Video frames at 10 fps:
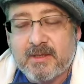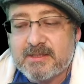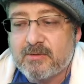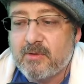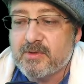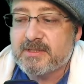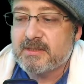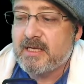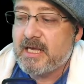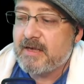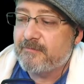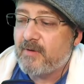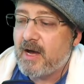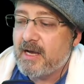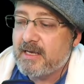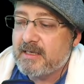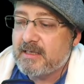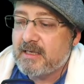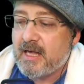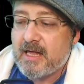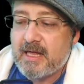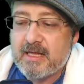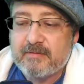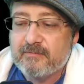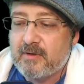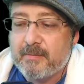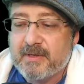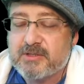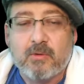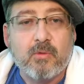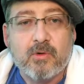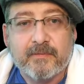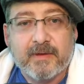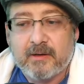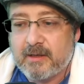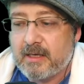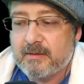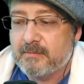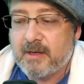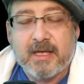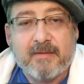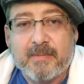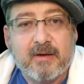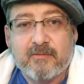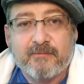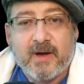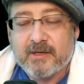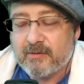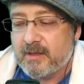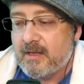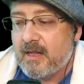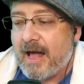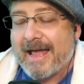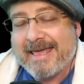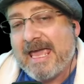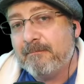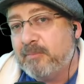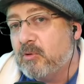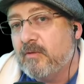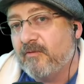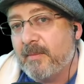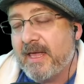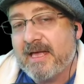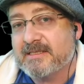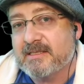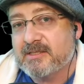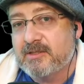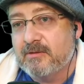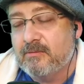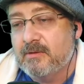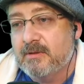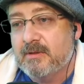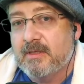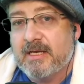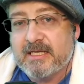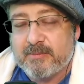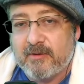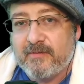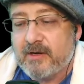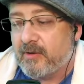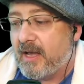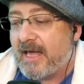So in other words, if I have a bunch of ore in there and I have my refinery, I can't pull from my SSU into my refinery.